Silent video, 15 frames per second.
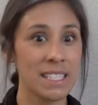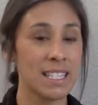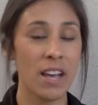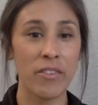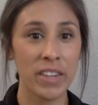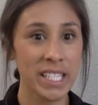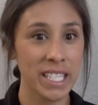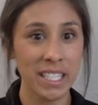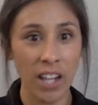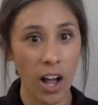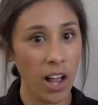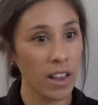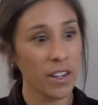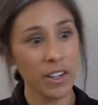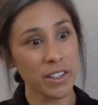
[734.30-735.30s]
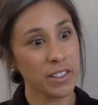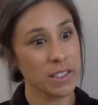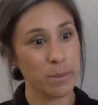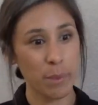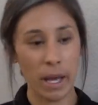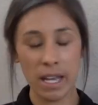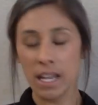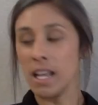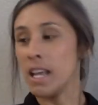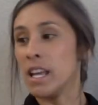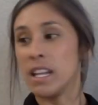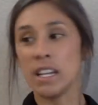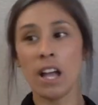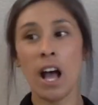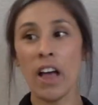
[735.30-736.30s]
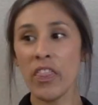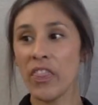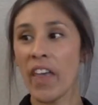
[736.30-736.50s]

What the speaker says: $70, but not